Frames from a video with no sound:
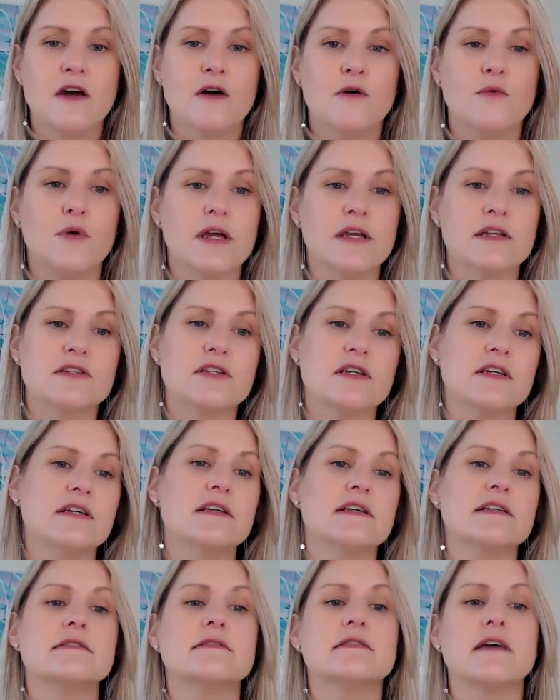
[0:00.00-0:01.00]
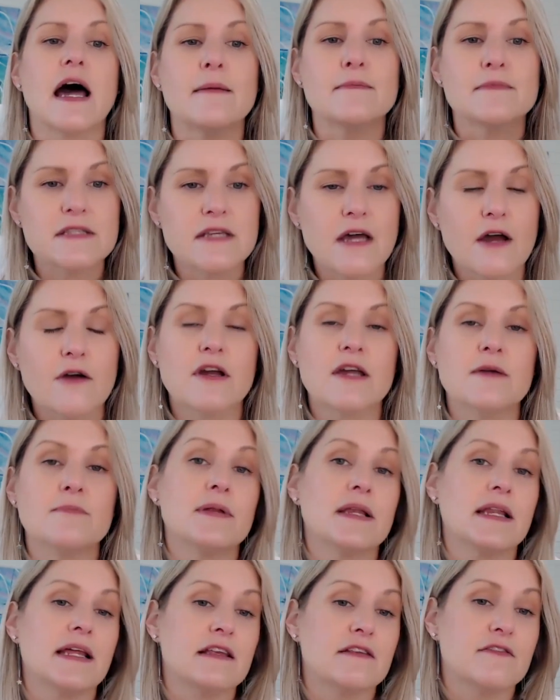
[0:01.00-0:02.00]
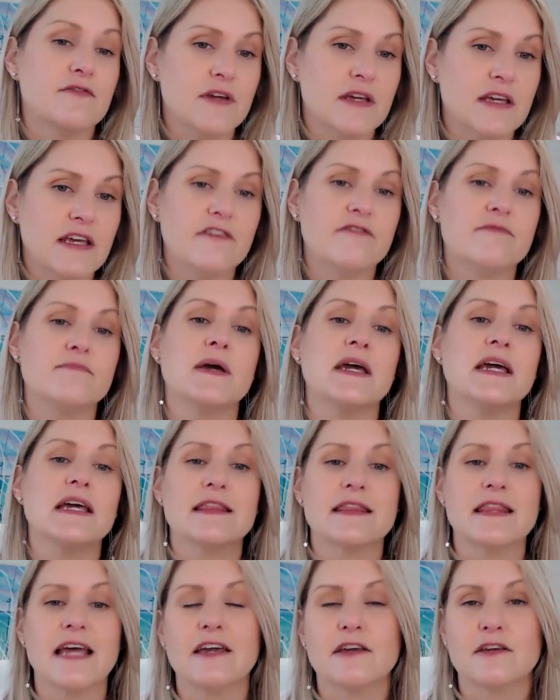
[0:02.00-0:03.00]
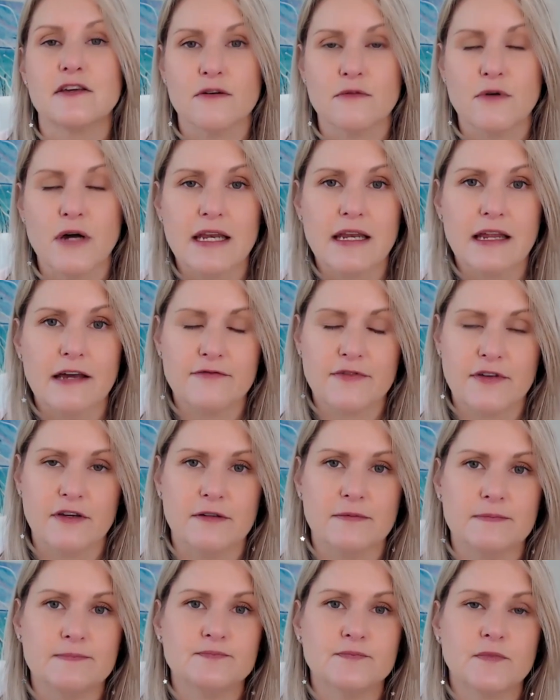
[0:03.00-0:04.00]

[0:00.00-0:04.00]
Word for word: which is I'm sorry, please forgive me, thank you, I love you.